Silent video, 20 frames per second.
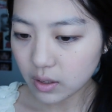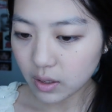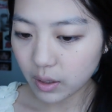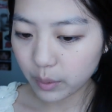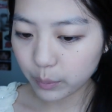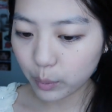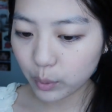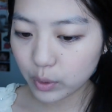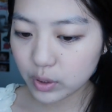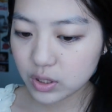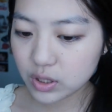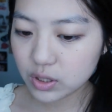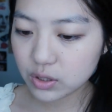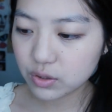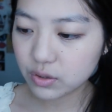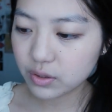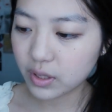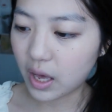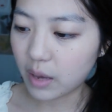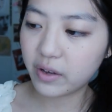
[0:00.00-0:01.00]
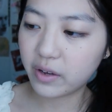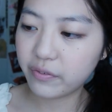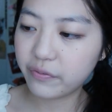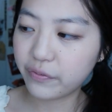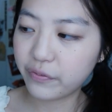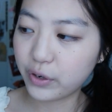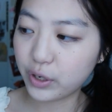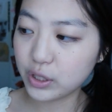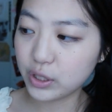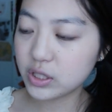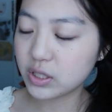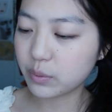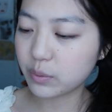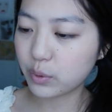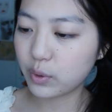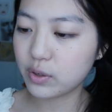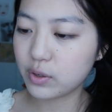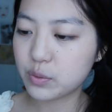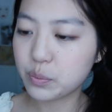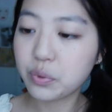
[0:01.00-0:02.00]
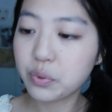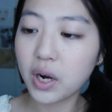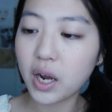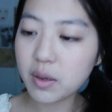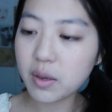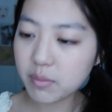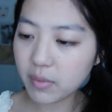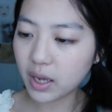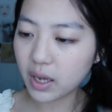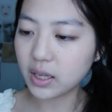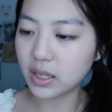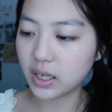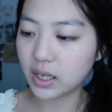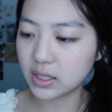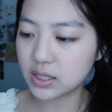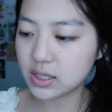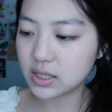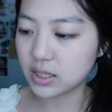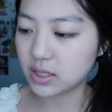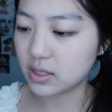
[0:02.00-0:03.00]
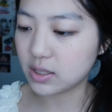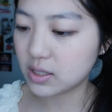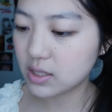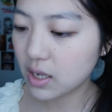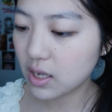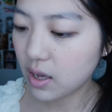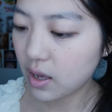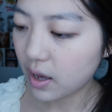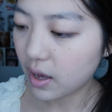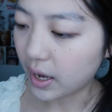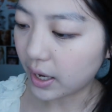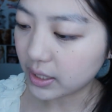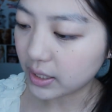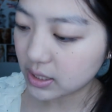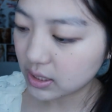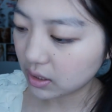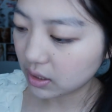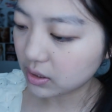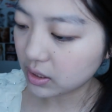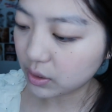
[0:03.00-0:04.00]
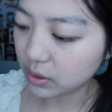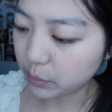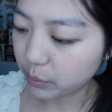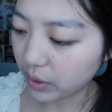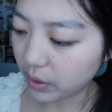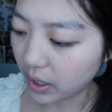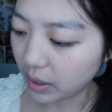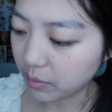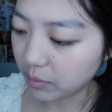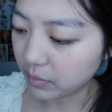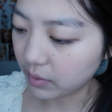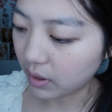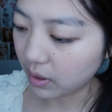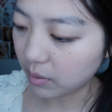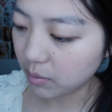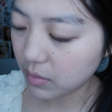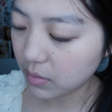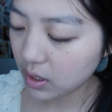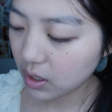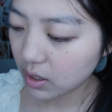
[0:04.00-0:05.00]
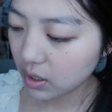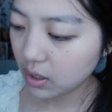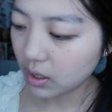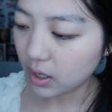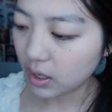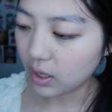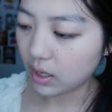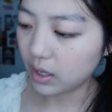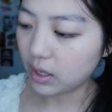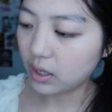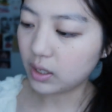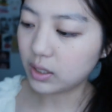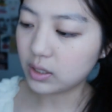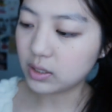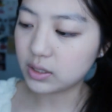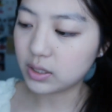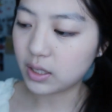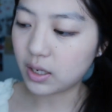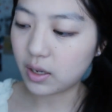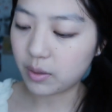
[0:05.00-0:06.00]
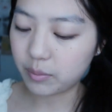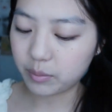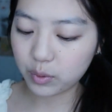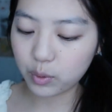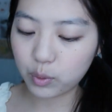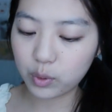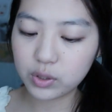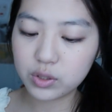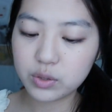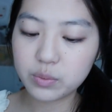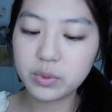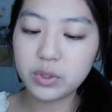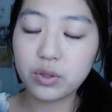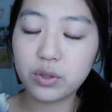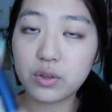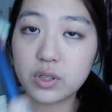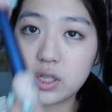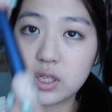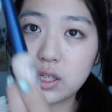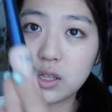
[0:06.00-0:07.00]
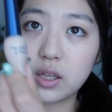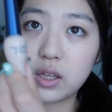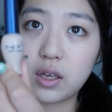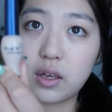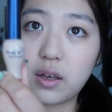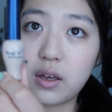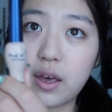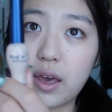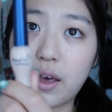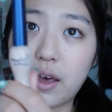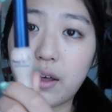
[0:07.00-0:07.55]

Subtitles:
I'm going to do that, but first I'm going to prime my lids since I still need to prime them. And I'm going to be using the